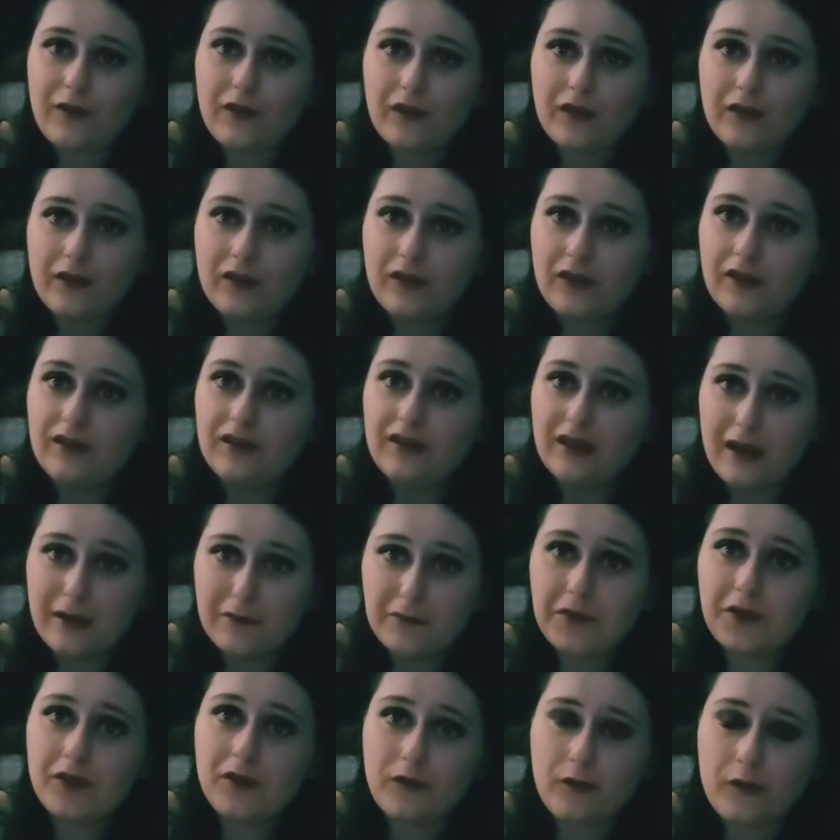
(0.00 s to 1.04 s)
the
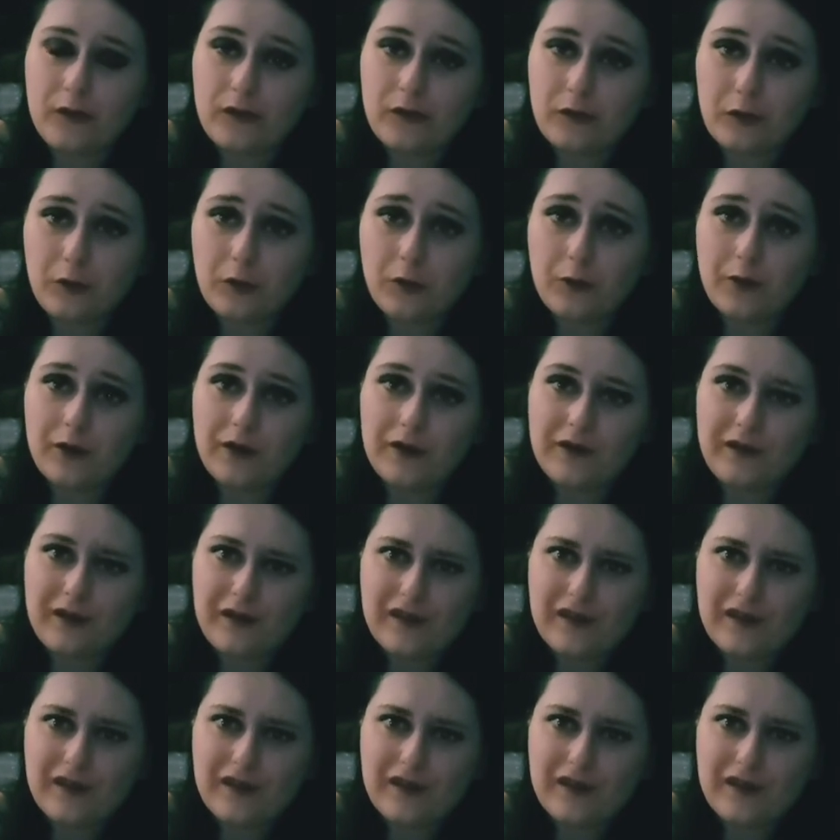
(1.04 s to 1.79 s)
depth of the stories,